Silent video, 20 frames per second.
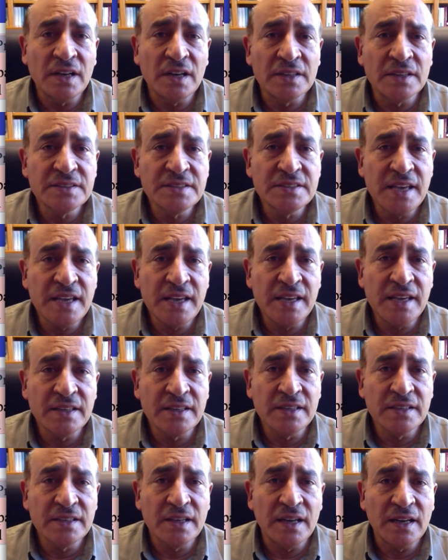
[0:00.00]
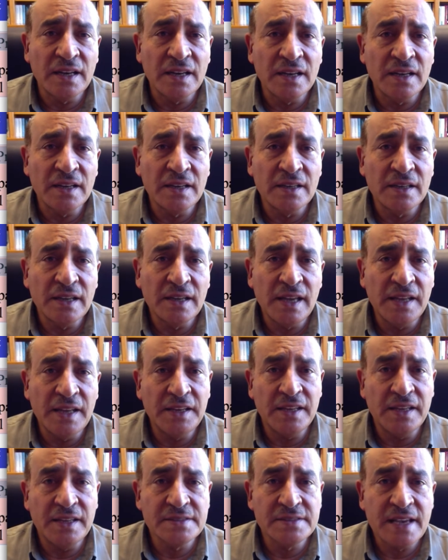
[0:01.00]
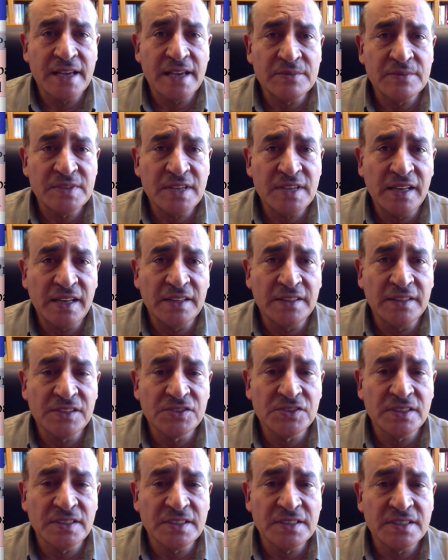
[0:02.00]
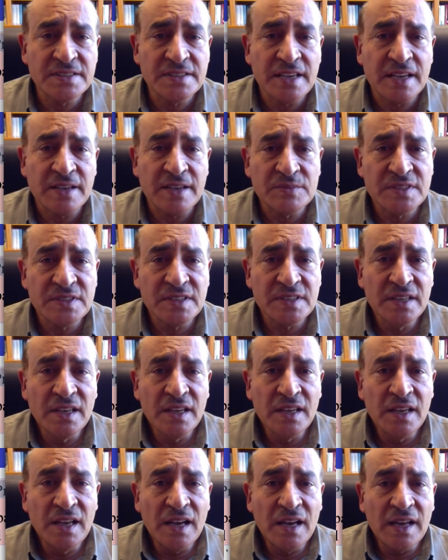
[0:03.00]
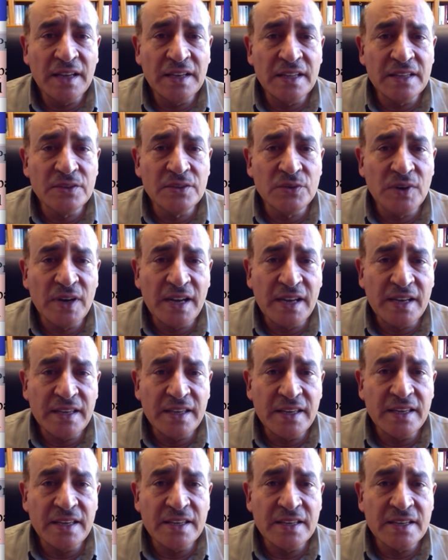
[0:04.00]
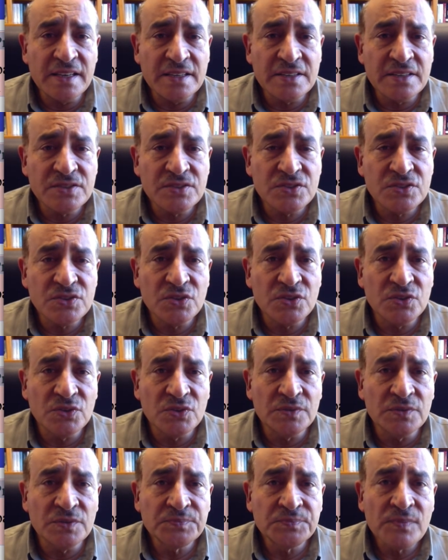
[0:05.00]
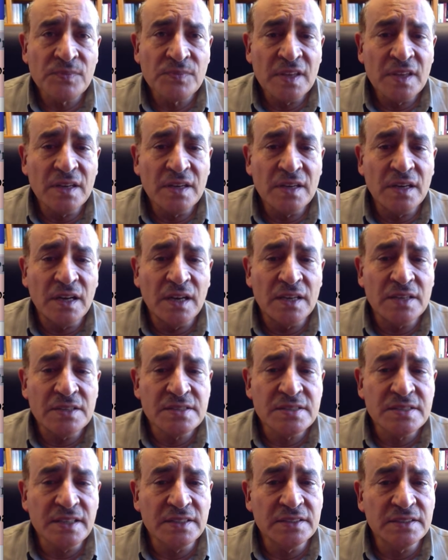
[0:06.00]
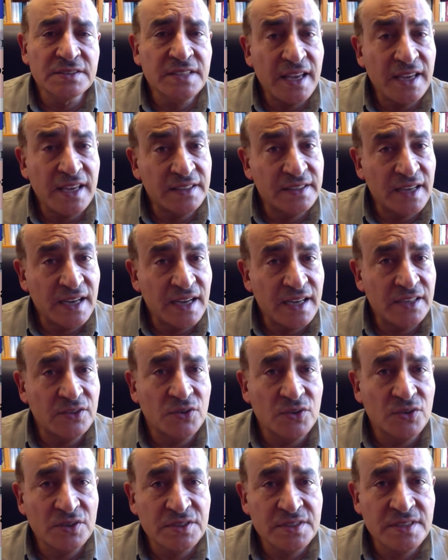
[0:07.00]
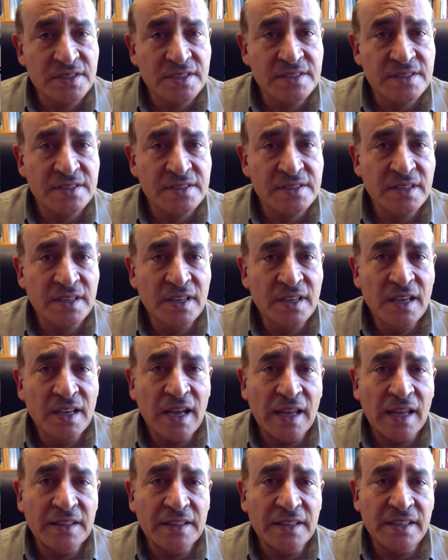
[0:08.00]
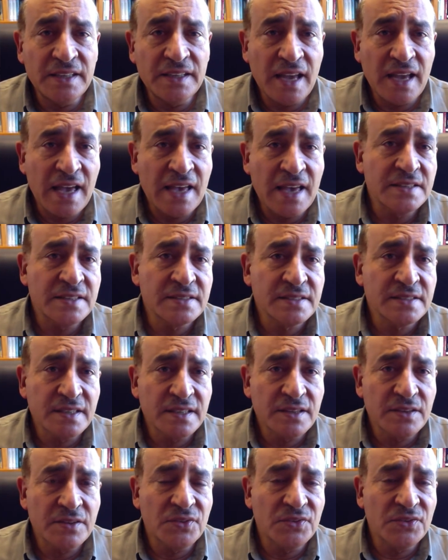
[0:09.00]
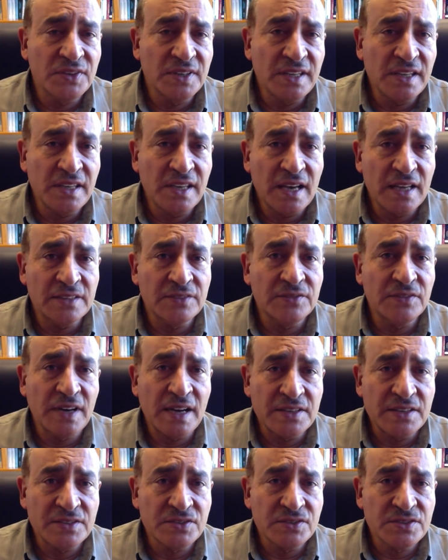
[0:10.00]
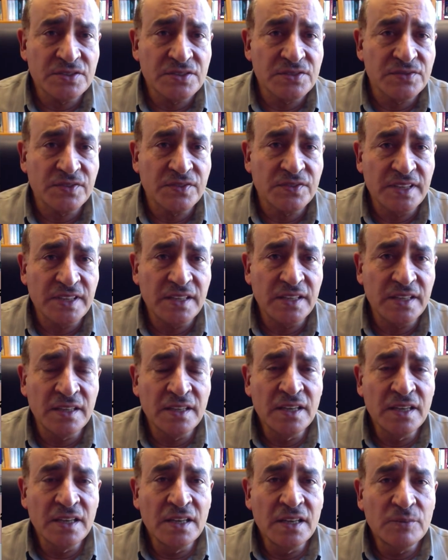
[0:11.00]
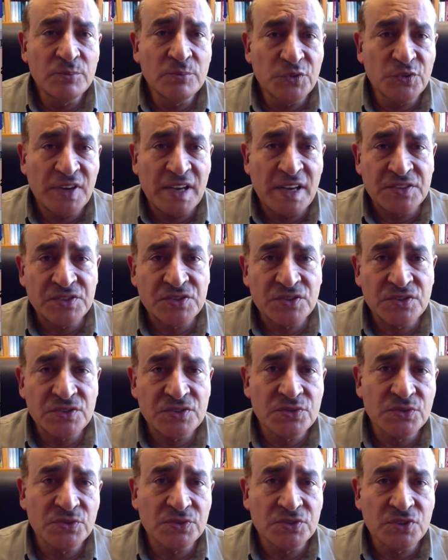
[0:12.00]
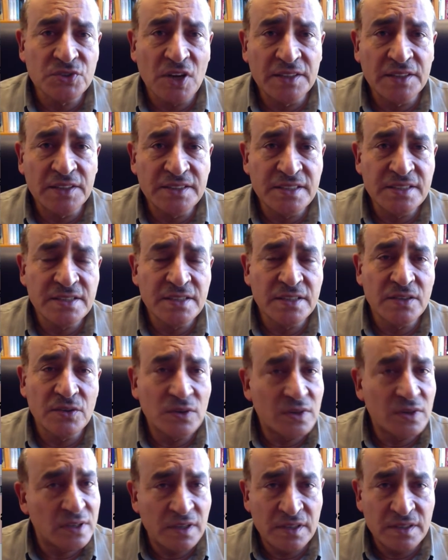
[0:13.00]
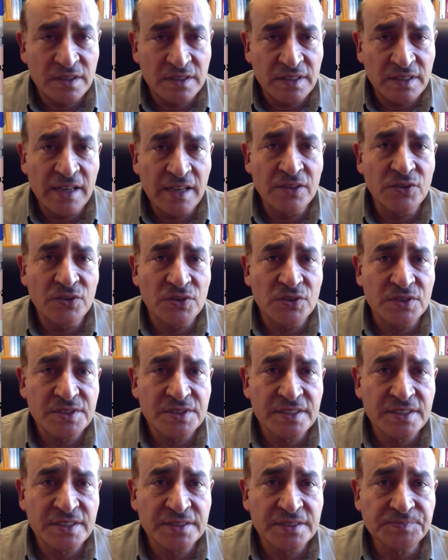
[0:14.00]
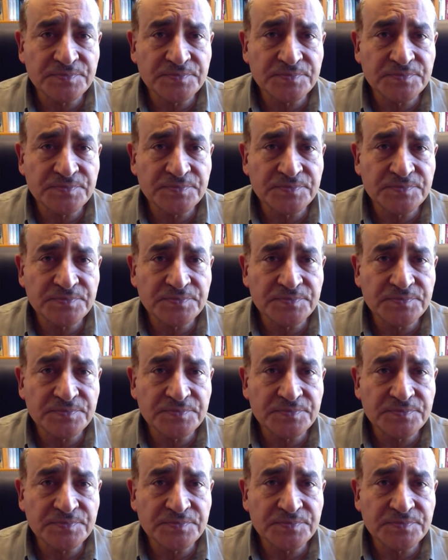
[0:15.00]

take any additional exams. Another way is to still take 9 courses, and then you ask 3 advisors, 3 professors who taught these 9 courses.